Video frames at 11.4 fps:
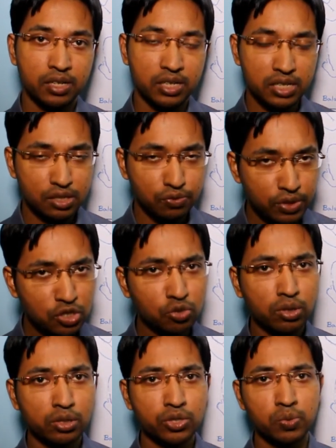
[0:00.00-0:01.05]

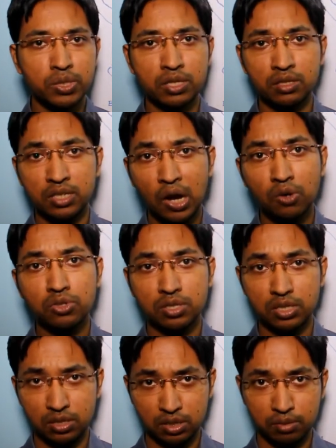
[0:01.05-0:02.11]
Individuals with Down
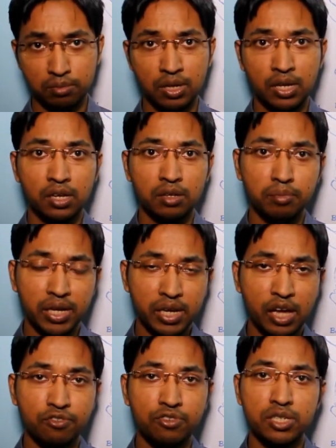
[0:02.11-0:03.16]
syndrome may
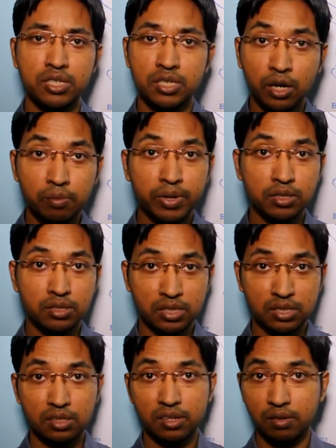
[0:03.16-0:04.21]
have disturbance
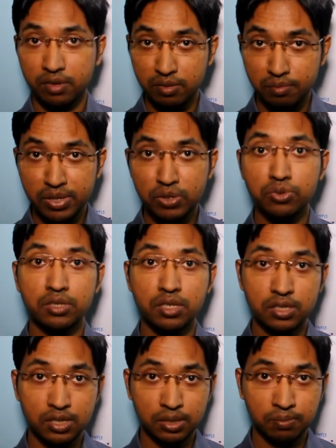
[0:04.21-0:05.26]
in their immune
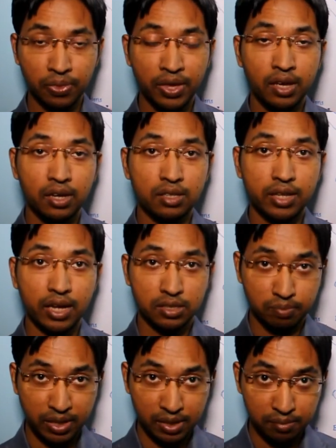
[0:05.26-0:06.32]
system
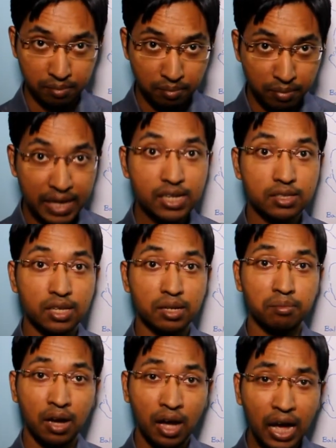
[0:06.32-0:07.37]
that may make
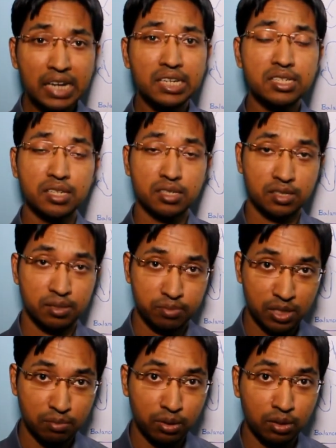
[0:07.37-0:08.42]
them highly
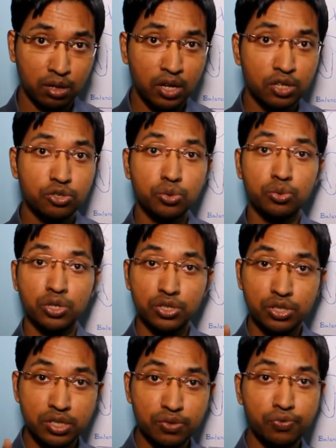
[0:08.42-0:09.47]
susceptible to
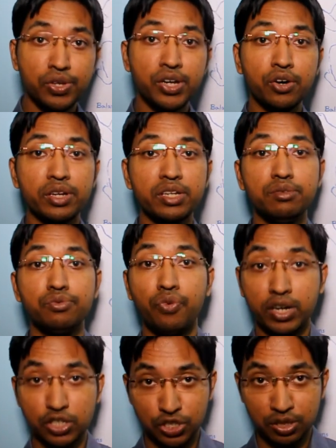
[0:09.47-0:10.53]
severe
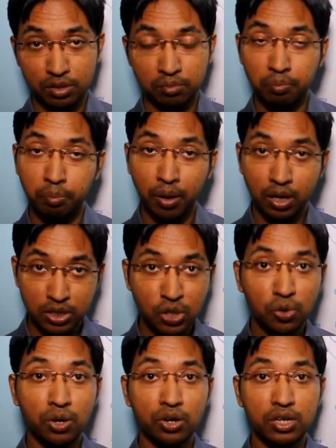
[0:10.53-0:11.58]
infection,
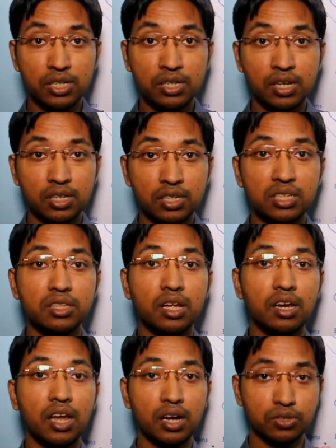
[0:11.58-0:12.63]
particularly in the
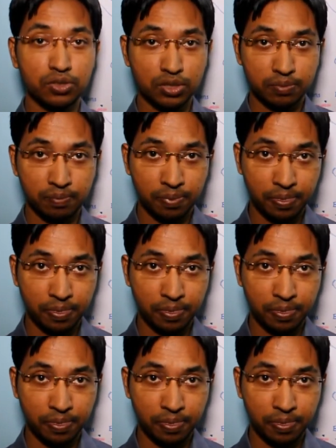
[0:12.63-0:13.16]
lungs.